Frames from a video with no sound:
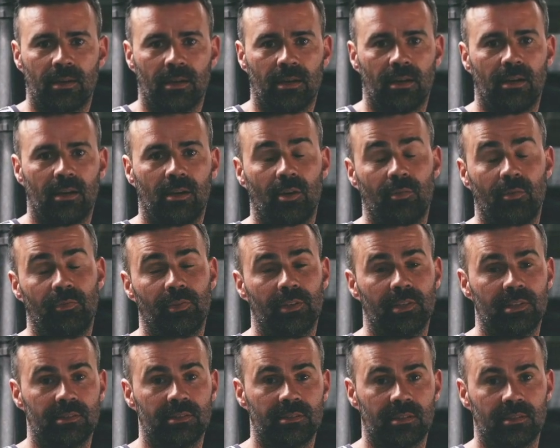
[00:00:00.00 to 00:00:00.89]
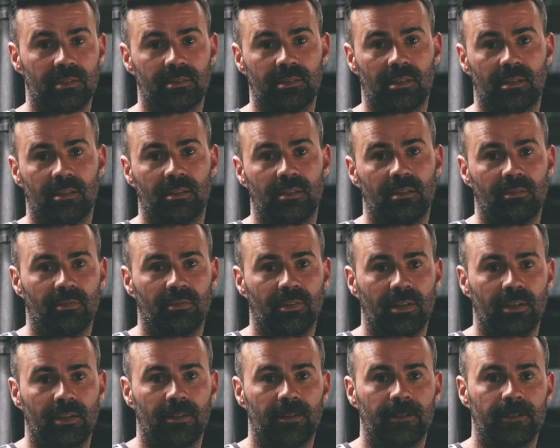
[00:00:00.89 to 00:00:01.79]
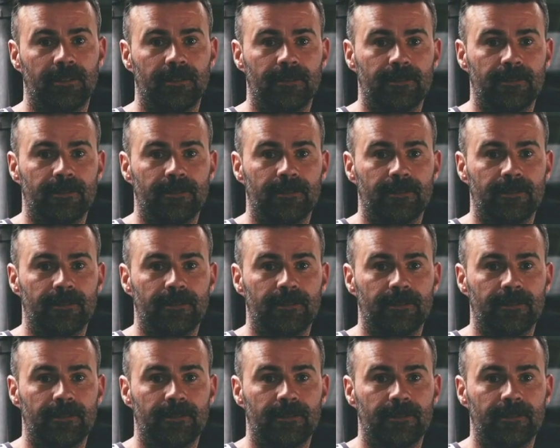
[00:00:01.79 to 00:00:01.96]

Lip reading: Hopefully he sees out the event.